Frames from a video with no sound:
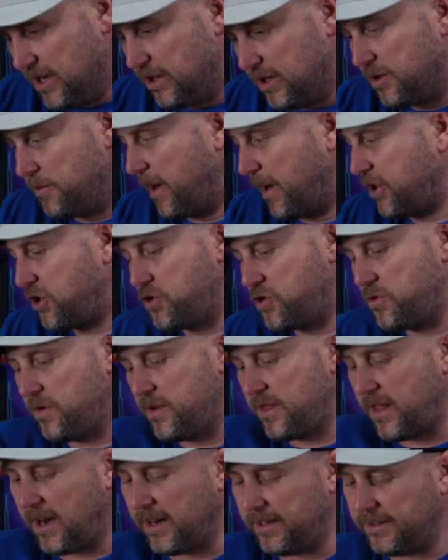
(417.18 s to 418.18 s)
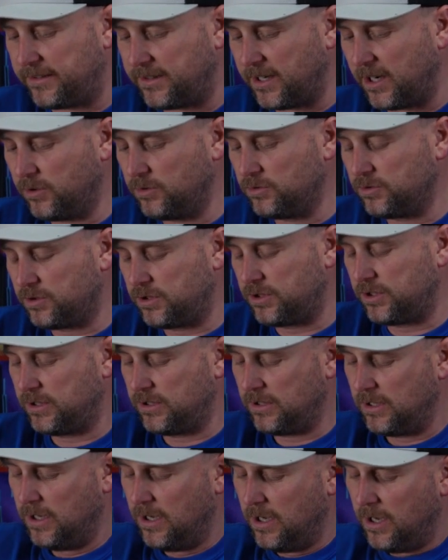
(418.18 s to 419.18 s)
to make sure that I don't
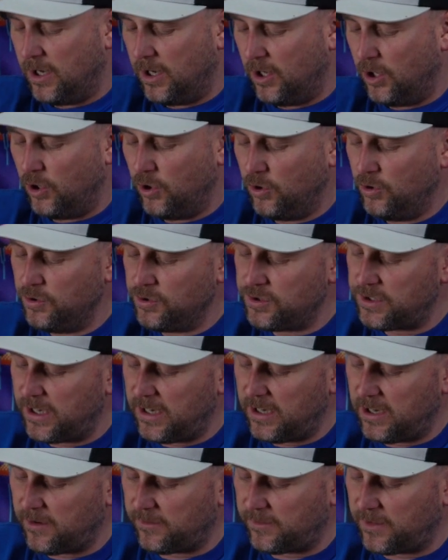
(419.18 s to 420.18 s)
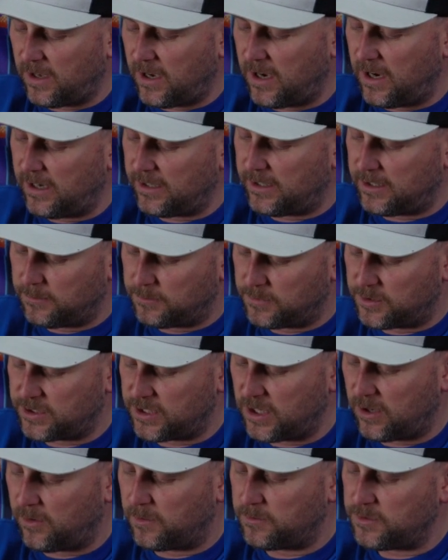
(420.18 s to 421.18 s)
lose any of the items.
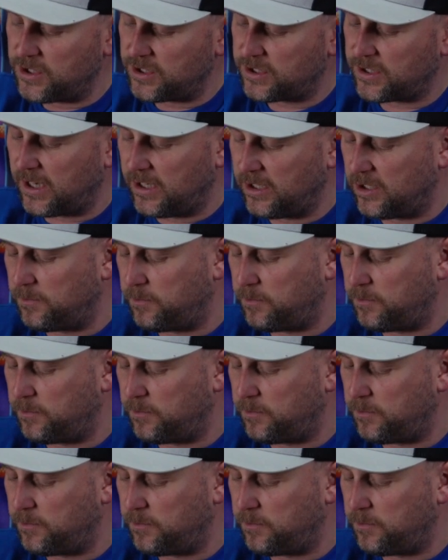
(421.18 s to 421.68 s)
So I'm just going to